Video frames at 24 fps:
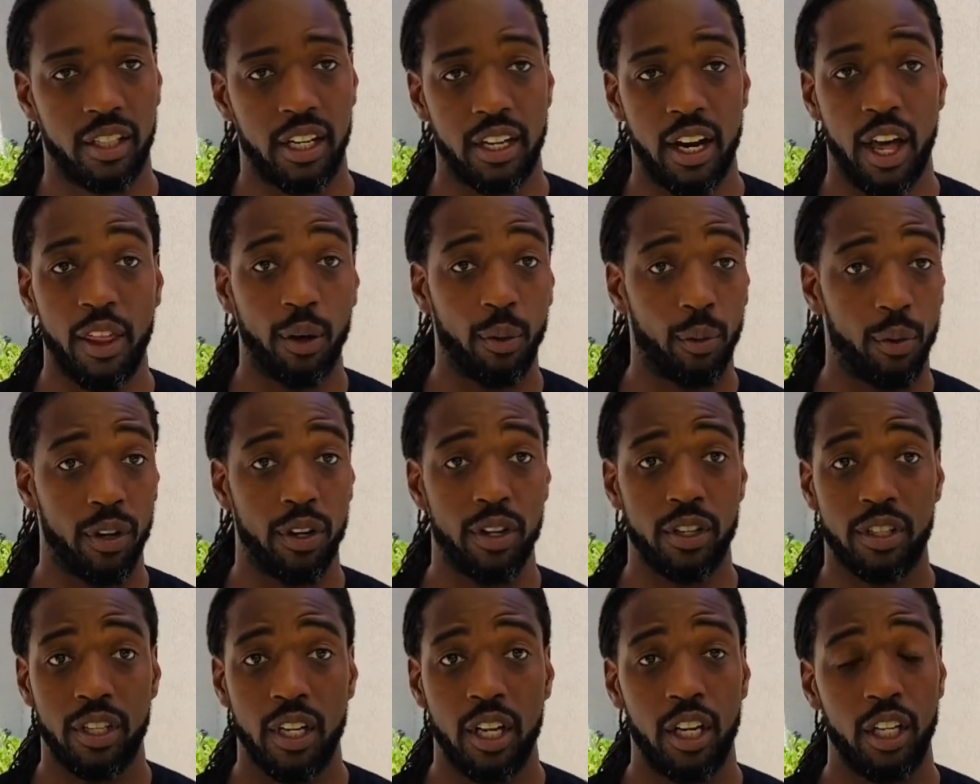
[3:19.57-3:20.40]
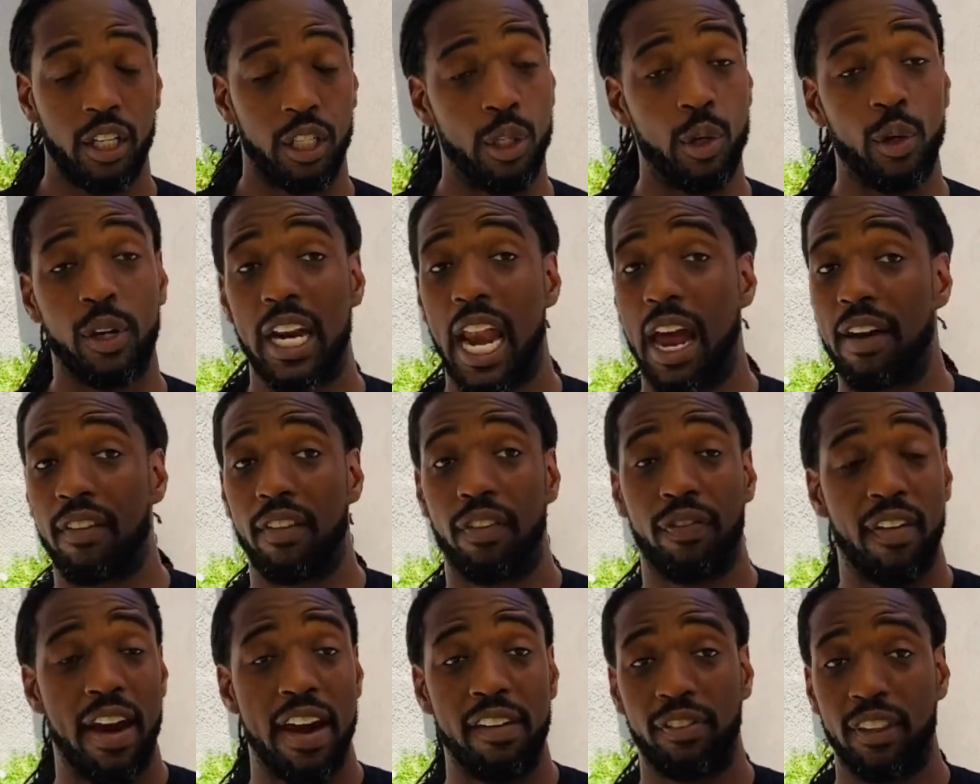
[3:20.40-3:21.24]
In other words, you can have a
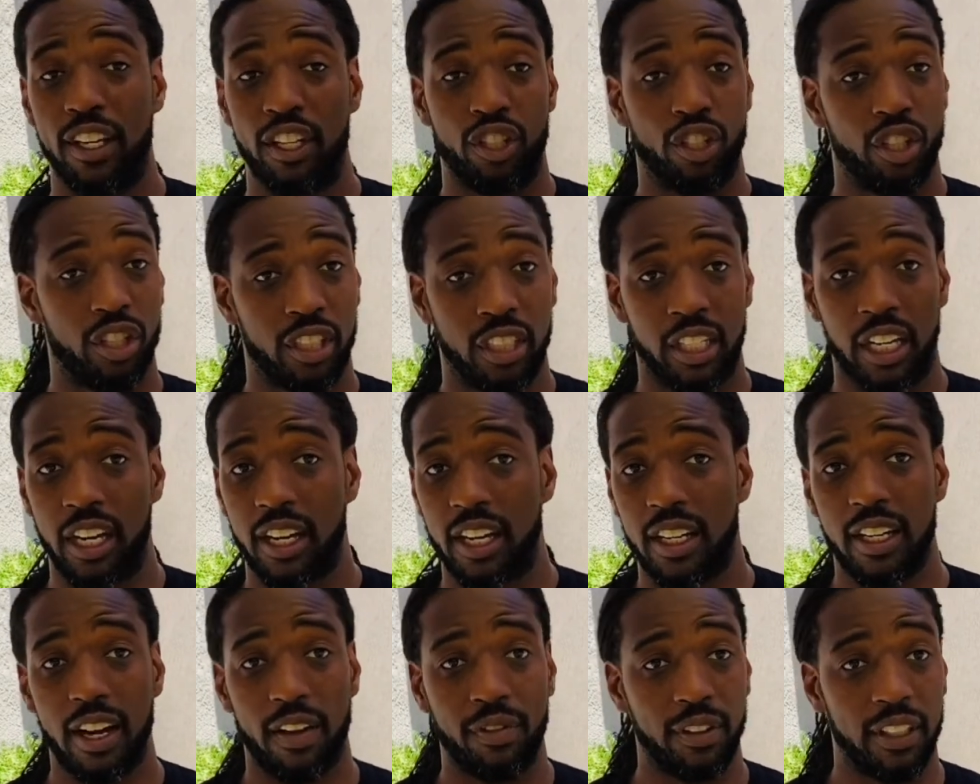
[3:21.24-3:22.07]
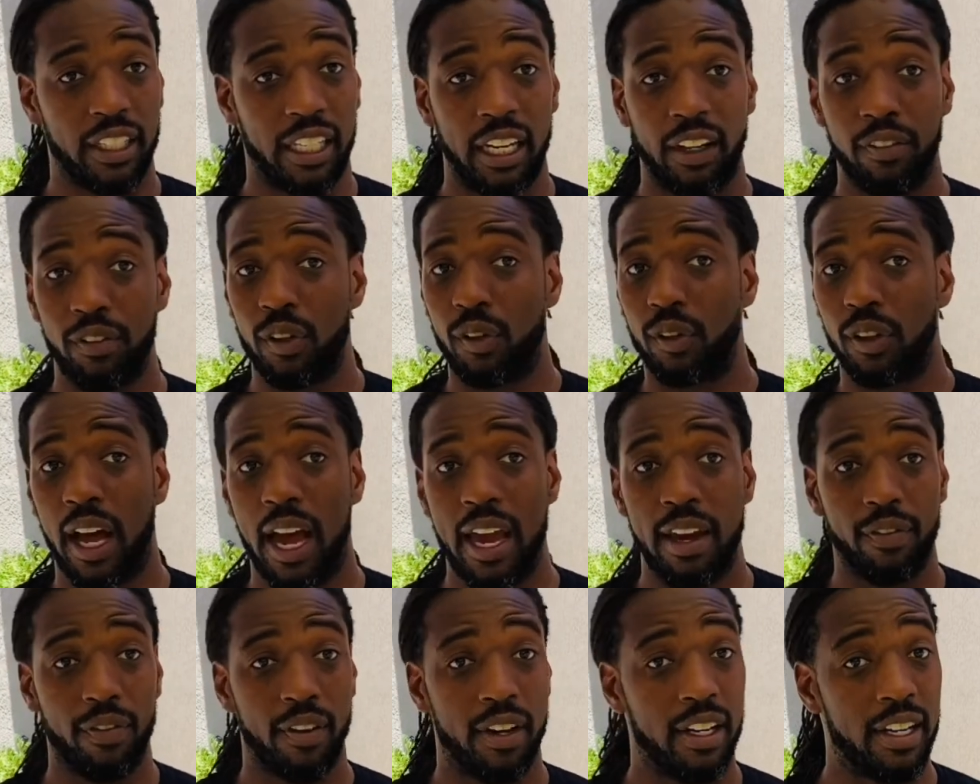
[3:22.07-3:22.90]
faith that's just good enough to give you
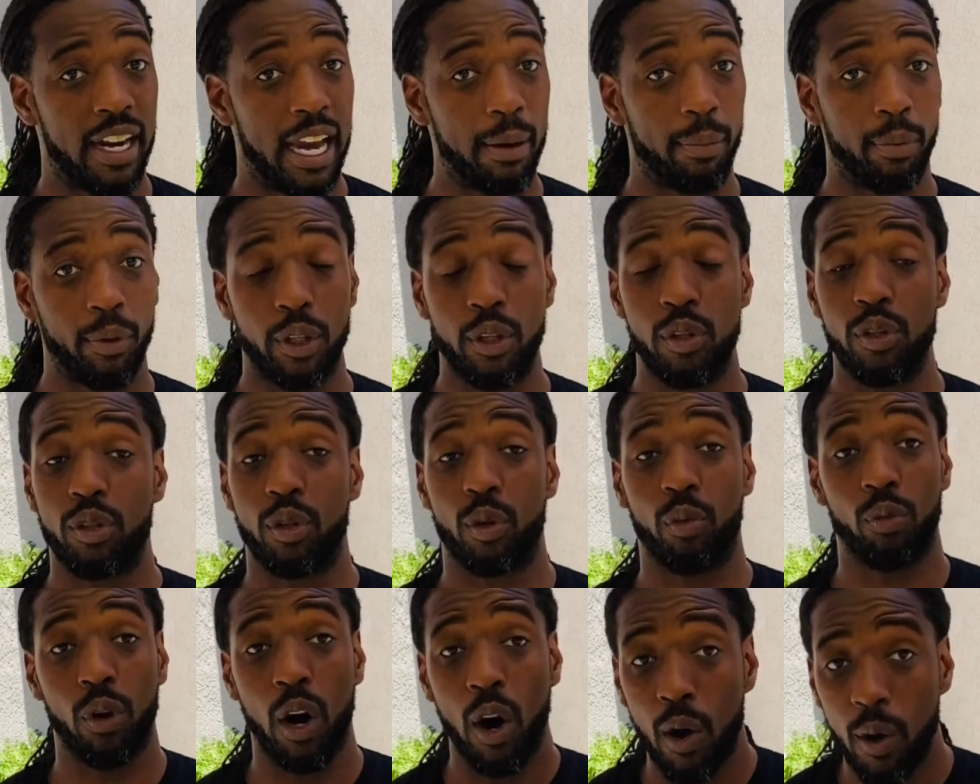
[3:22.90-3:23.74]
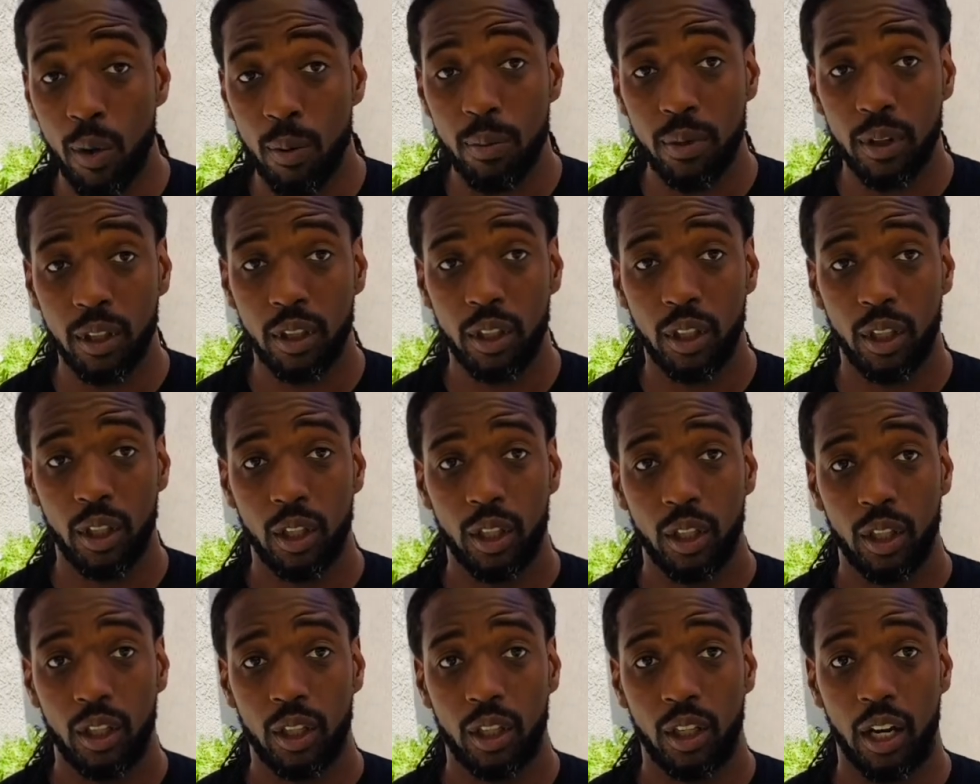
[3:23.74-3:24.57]
life and enable you to roam,
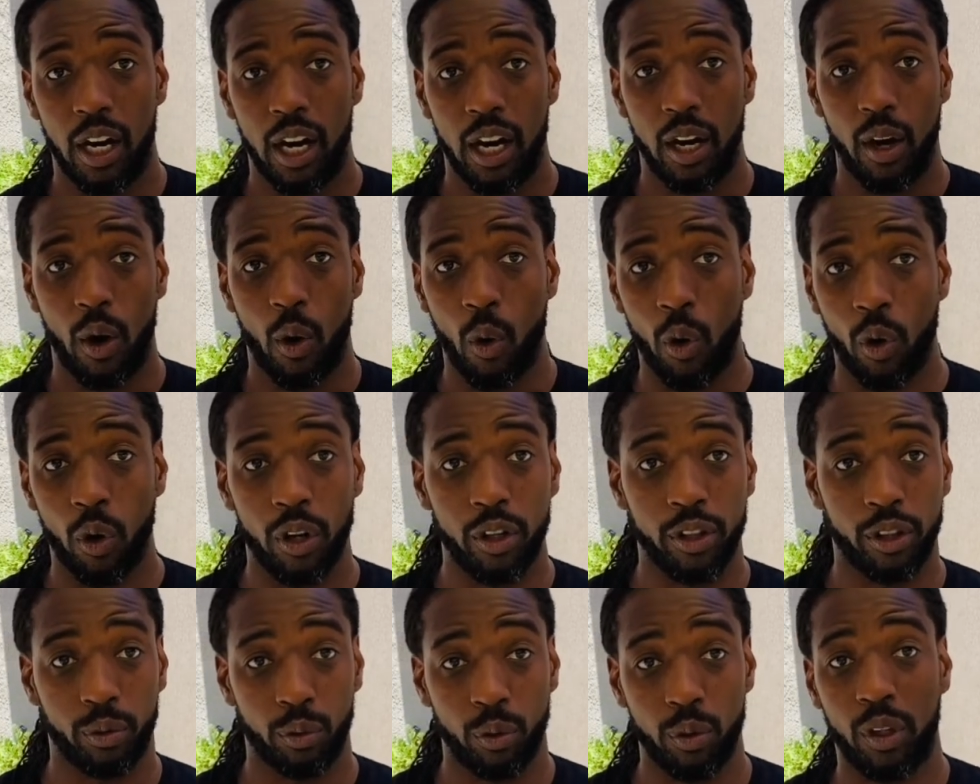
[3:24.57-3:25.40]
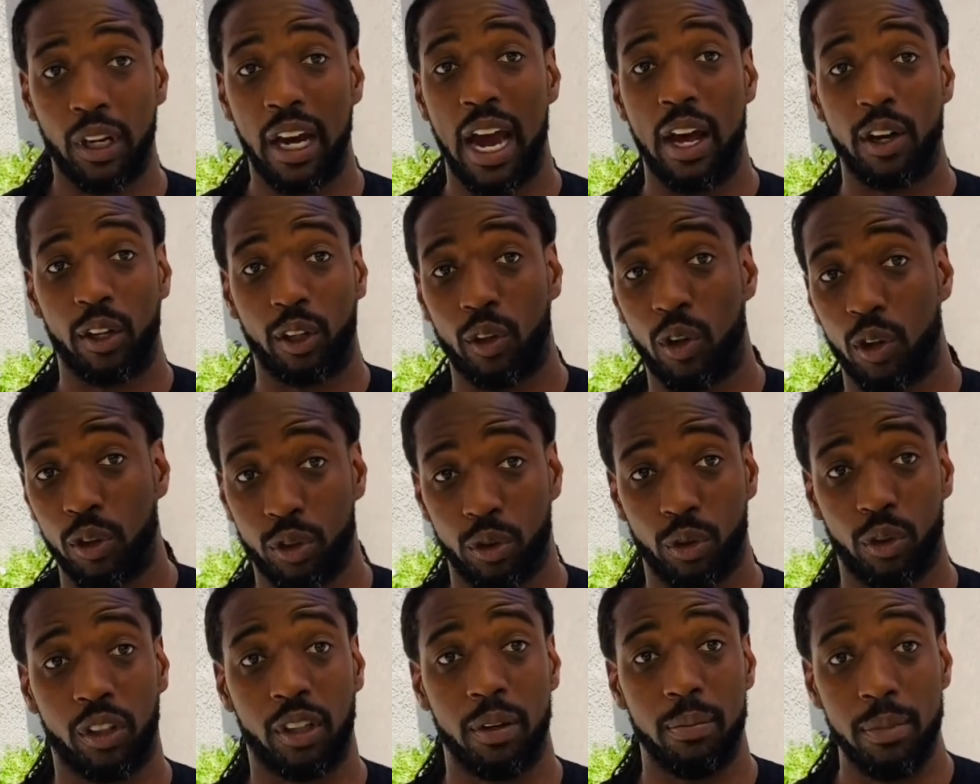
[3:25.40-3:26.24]
uh, or through
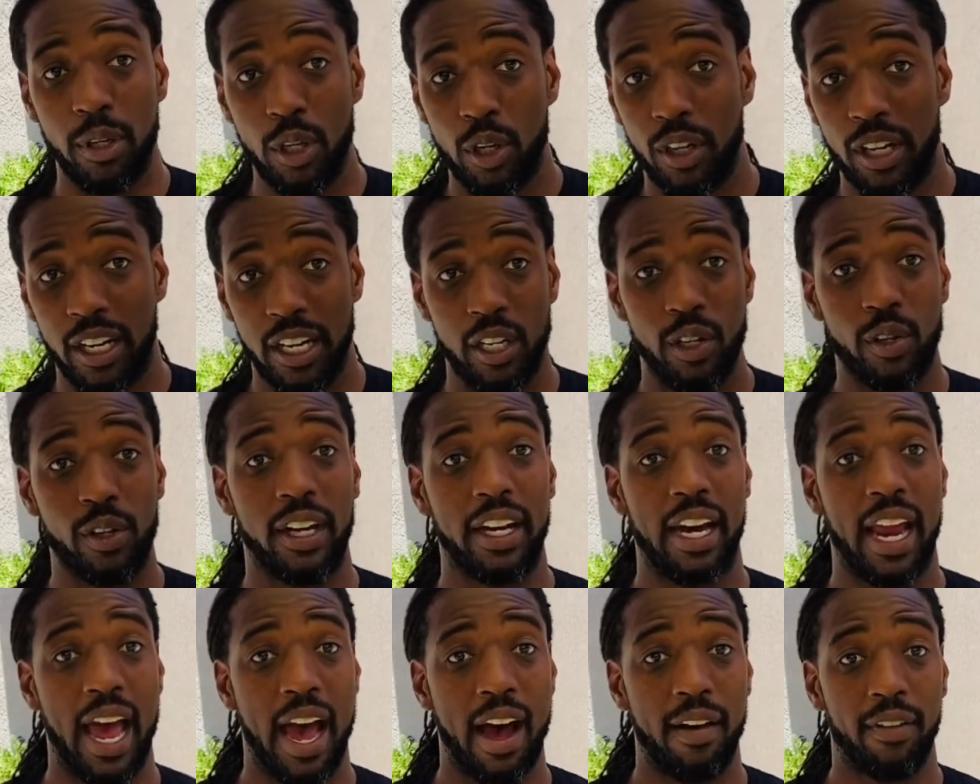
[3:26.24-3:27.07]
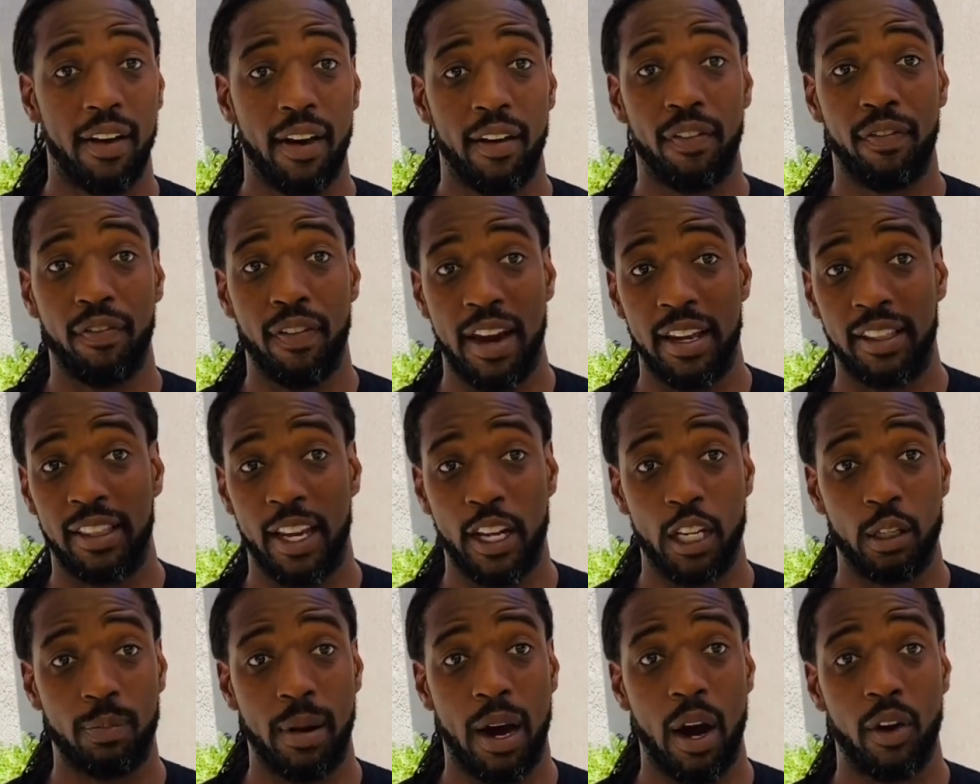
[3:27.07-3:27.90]
countercultural community, you can have a faith that
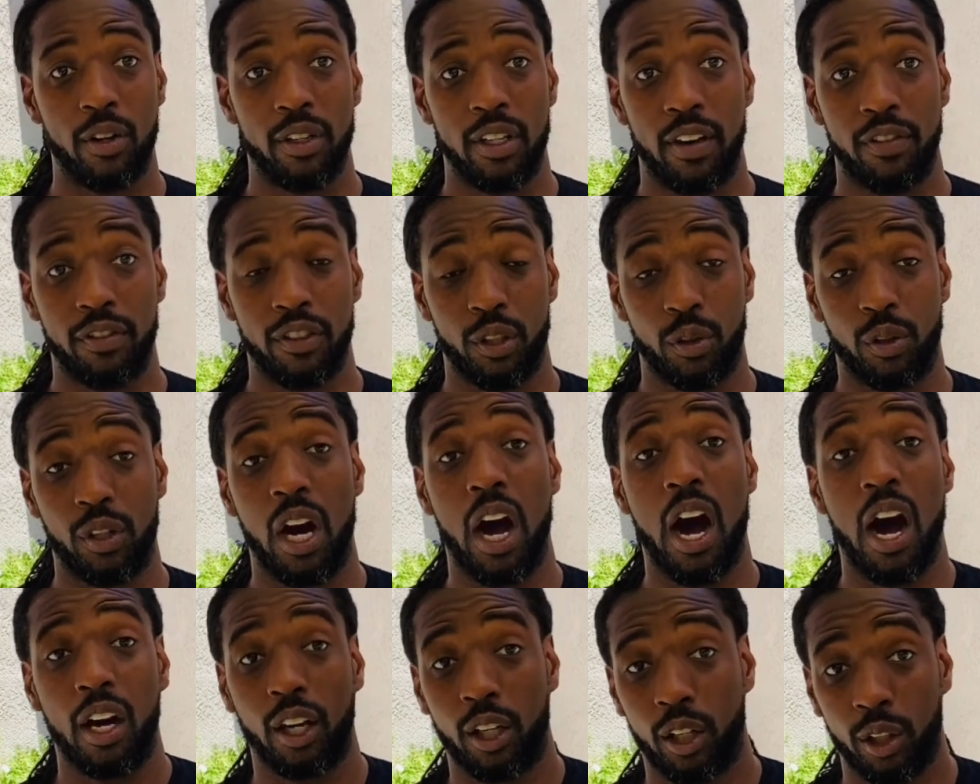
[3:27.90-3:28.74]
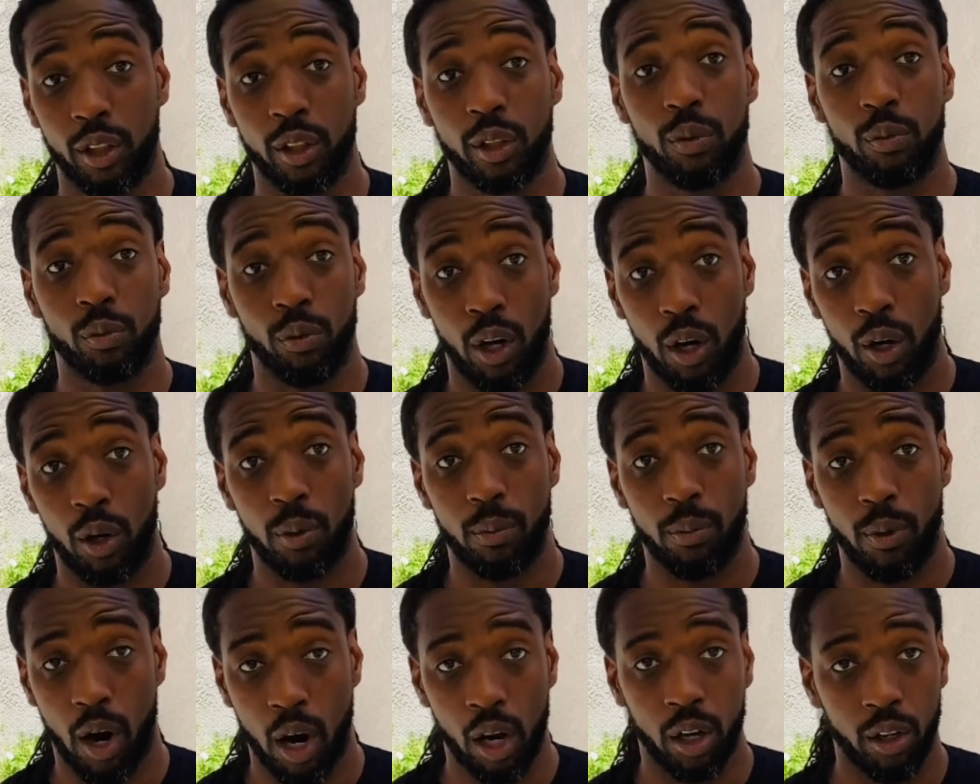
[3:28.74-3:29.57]
is power enough to conquer
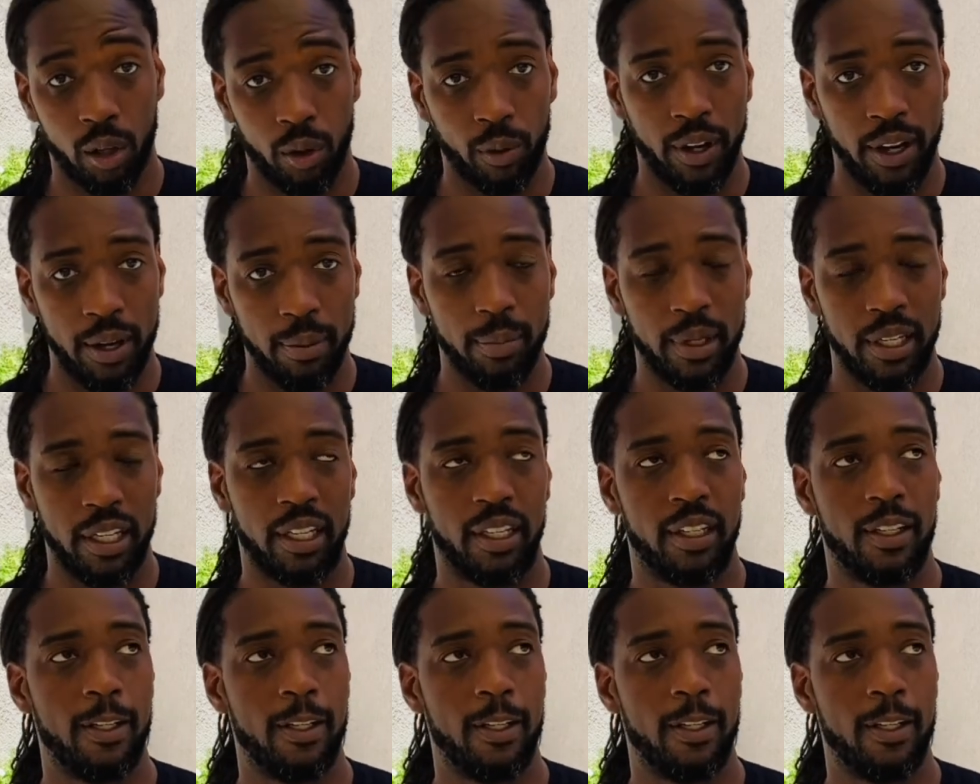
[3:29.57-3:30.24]
Rome, R O M E.